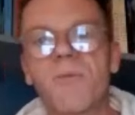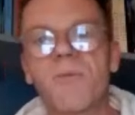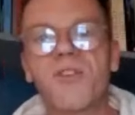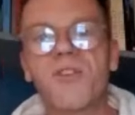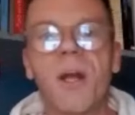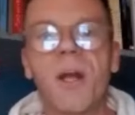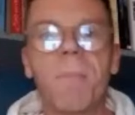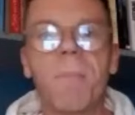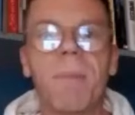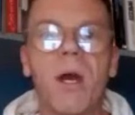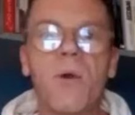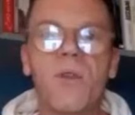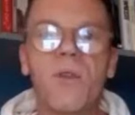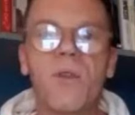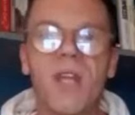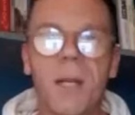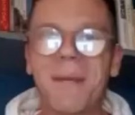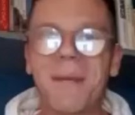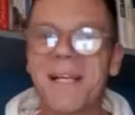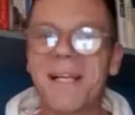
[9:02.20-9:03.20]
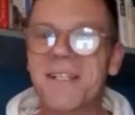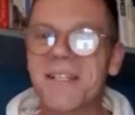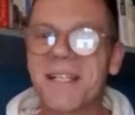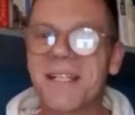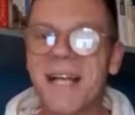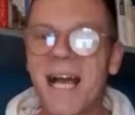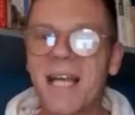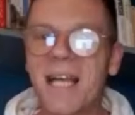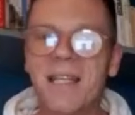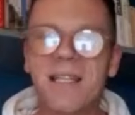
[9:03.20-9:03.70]
there's something about their
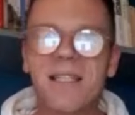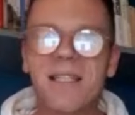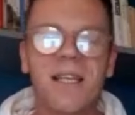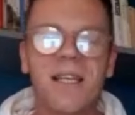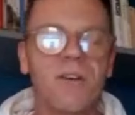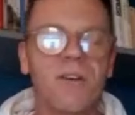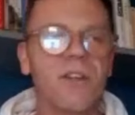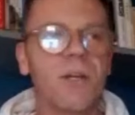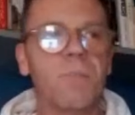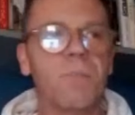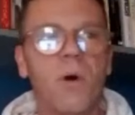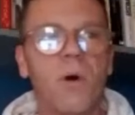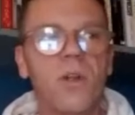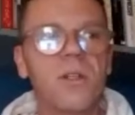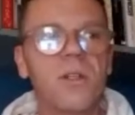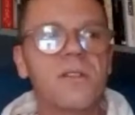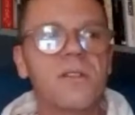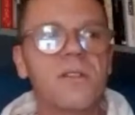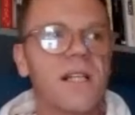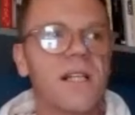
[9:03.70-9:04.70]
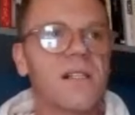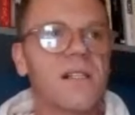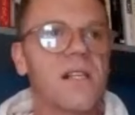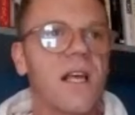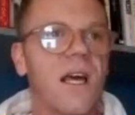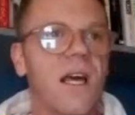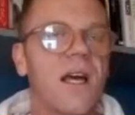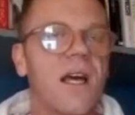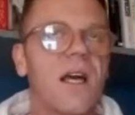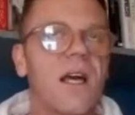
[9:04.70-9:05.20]
personality or their
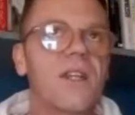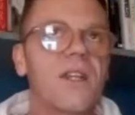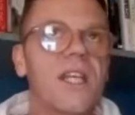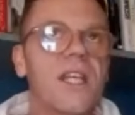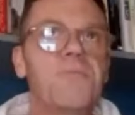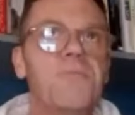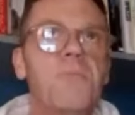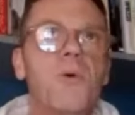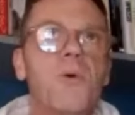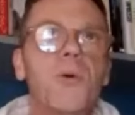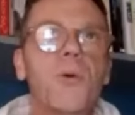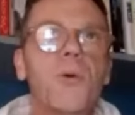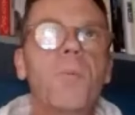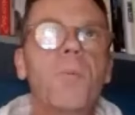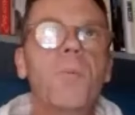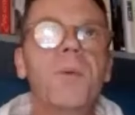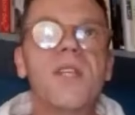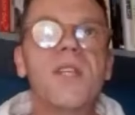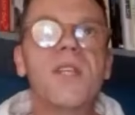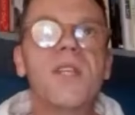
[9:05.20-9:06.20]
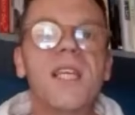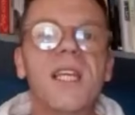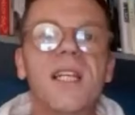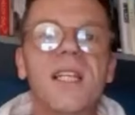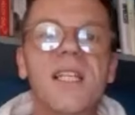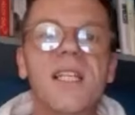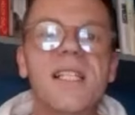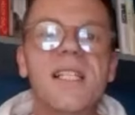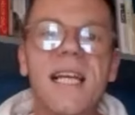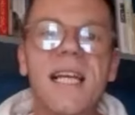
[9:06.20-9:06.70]
politics that's more open to
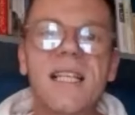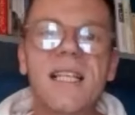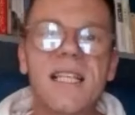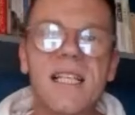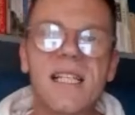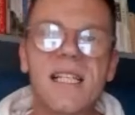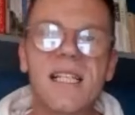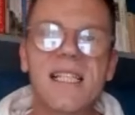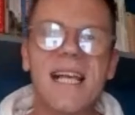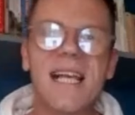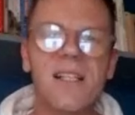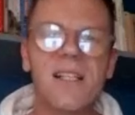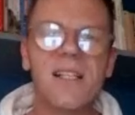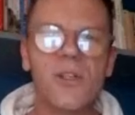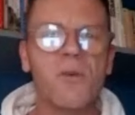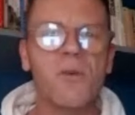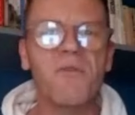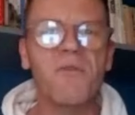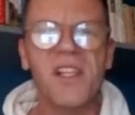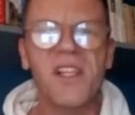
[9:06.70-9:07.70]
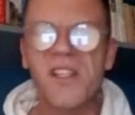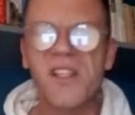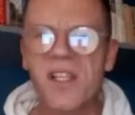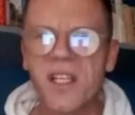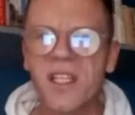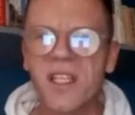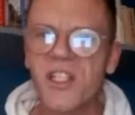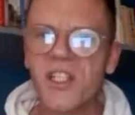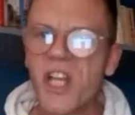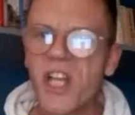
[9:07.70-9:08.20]
hear these ideas, that isn't so
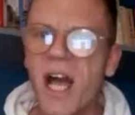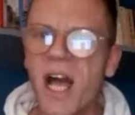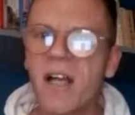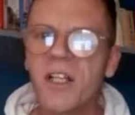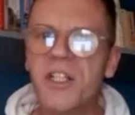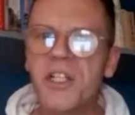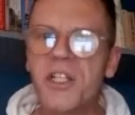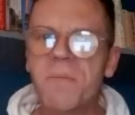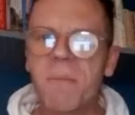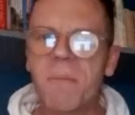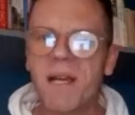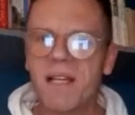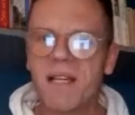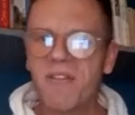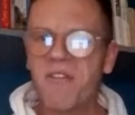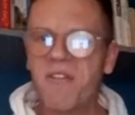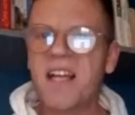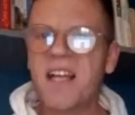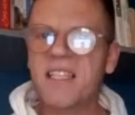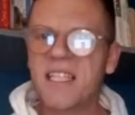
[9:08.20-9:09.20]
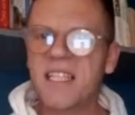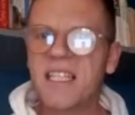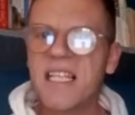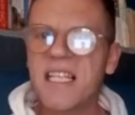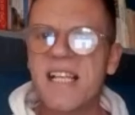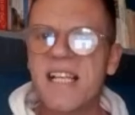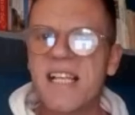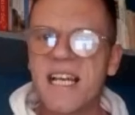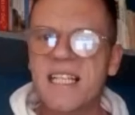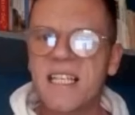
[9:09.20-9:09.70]
viscerally challenged by the fact that
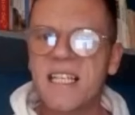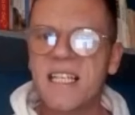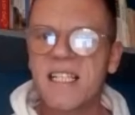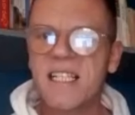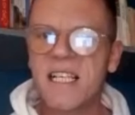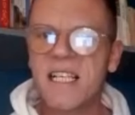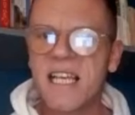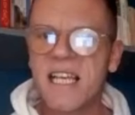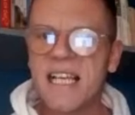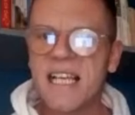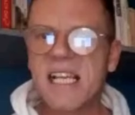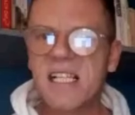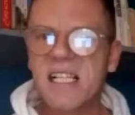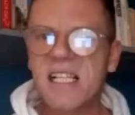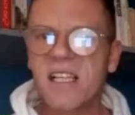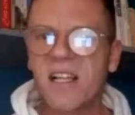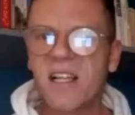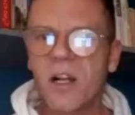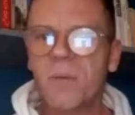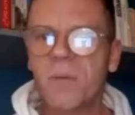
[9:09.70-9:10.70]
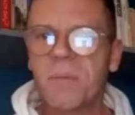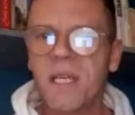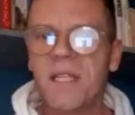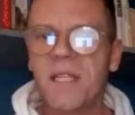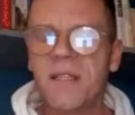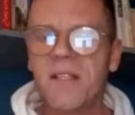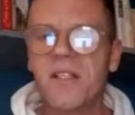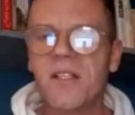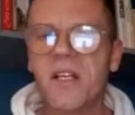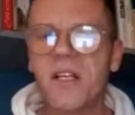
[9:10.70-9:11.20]
these ideas that exist and are
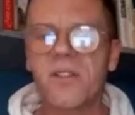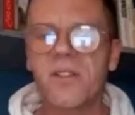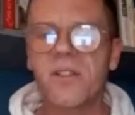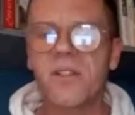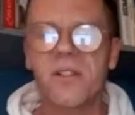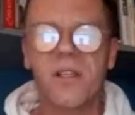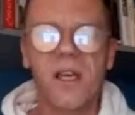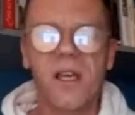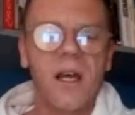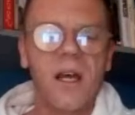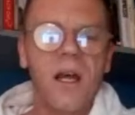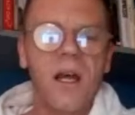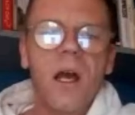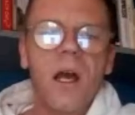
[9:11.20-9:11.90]
being discussed.